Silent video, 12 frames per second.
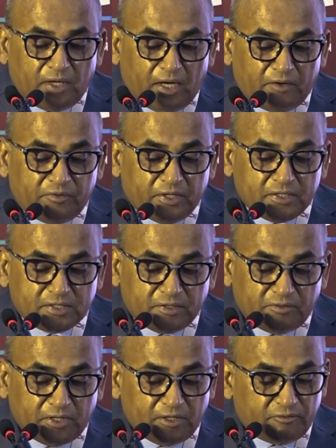having
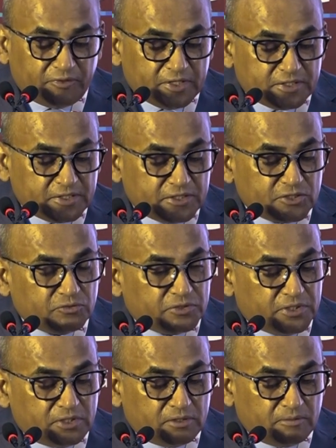several facets to
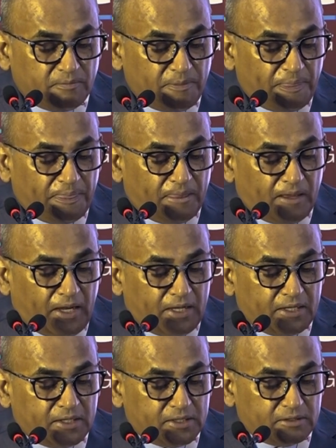it, and